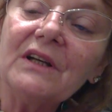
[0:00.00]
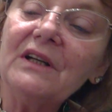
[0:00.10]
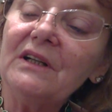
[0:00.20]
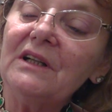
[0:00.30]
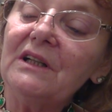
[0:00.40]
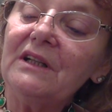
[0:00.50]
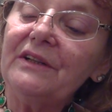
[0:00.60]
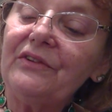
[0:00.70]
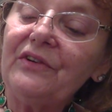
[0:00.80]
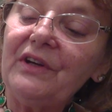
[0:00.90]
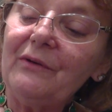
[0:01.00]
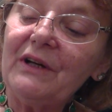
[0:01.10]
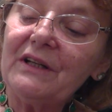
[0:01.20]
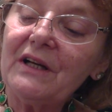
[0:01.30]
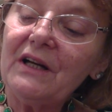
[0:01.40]
Uh, let's see
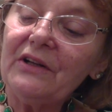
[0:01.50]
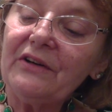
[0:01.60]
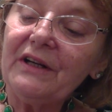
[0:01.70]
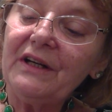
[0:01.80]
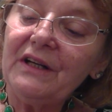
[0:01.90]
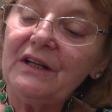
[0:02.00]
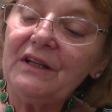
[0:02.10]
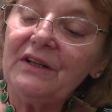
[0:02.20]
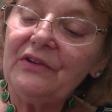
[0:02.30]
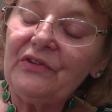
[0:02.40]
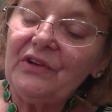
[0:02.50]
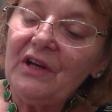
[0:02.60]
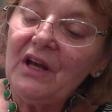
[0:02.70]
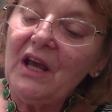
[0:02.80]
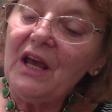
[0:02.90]
what color it is.
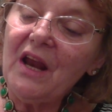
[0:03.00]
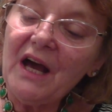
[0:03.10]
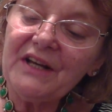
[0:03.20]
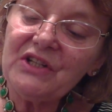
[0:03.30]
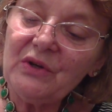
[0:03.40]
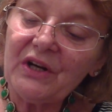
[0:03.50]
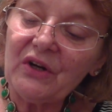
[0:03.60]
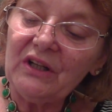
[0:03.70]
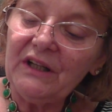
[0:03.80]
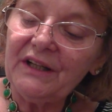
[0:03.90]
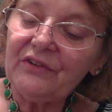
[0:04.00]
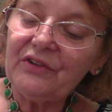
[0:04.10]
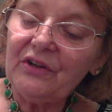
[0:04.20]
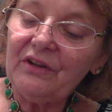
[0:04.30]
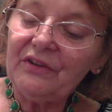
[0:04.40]
And I do acrylics,
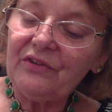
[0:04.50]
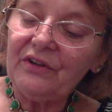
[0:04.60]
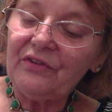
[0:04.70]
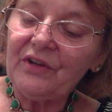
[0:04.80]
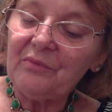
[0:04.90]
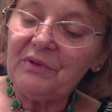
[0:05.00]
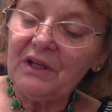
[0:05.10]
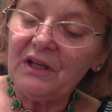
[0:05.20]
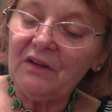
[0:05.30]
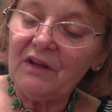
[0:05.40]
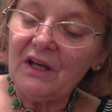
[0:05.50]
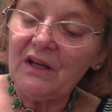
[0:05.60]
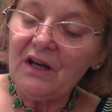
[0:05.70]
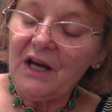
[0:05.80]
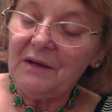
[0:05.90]
so this is something
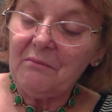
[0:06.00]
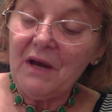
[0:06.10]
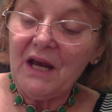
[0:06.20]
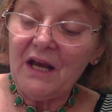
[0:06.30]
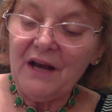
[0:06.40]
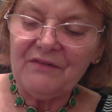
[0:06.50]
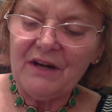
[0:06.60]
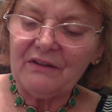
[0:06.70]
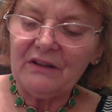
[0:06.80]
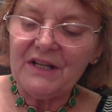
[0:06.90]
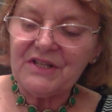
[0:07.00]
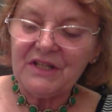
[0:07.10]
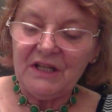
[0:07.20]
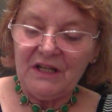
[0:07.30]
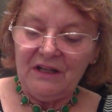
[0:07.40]
that I may, I've never
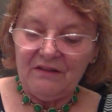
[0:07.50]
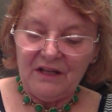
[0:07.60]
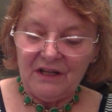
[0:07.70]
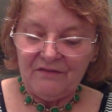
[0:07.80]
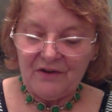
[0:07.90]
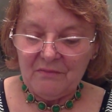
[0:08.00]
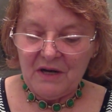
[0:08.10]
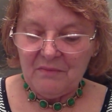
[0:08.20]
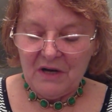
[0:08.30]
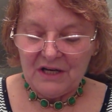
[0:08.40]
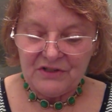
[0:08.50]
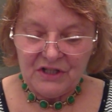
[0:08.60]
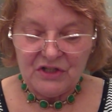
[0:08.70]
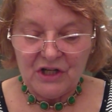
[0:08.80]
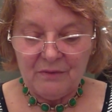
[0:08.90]
listed anything from my
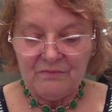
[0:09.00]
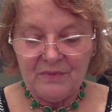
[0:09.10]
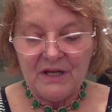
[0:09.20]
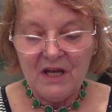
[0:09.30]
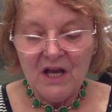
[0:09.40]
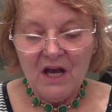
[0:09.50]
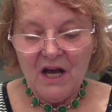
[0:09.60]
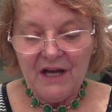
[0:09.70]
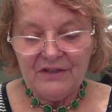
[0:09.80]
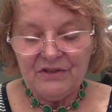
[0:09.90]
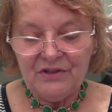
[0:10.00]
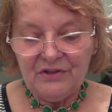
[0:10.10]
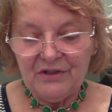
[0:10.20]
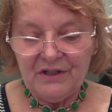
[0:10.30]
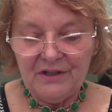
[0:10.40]
BoxyCharms, but I
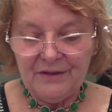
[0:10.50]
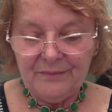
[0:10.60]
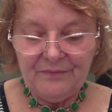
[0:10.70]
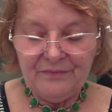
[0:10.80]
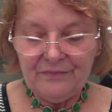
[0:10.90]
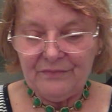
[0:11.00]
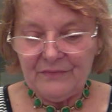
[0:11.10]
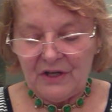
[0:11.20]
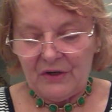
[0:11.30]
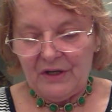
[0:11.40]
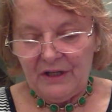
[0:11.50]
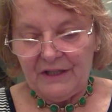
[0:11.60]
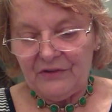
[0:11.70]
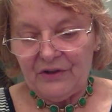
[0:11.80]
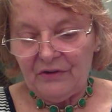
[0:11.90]
do um,
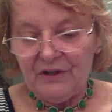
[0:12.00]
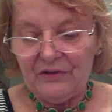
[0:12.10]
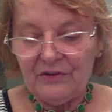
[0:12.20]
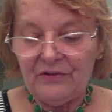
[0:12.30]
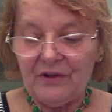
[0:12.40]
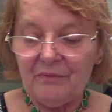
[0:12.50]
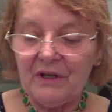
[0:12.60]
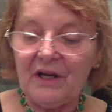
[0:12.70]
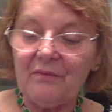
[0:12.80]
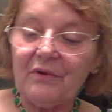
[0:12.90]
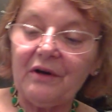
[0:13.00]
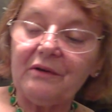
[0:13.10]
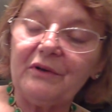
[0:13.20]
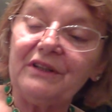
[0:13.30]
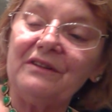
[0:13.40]
acrylics, so this is something I probably
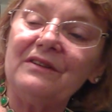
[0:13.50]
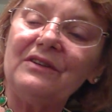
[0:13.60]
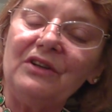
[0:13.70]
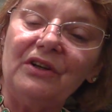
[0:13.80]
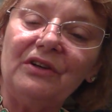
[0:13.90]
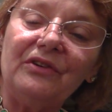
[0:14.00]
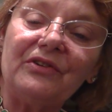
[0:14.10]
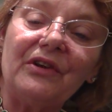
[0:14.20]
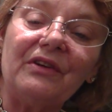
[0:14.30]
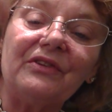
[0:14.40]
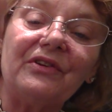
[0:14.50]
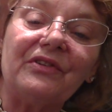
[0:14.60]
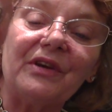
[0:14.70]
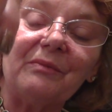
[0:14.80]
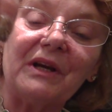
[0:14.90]
wouldn't use, so this
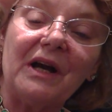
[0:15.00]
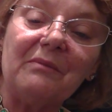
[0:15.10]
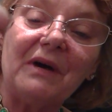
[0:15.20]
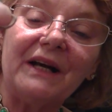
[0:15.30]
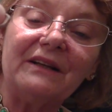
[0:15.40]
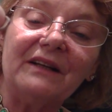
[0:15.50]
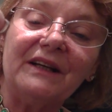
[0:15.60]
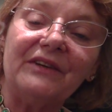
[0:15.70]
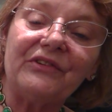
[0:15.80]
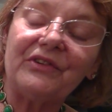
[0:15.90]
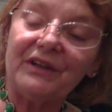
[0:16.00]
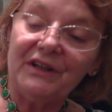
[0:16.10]
is something I might list.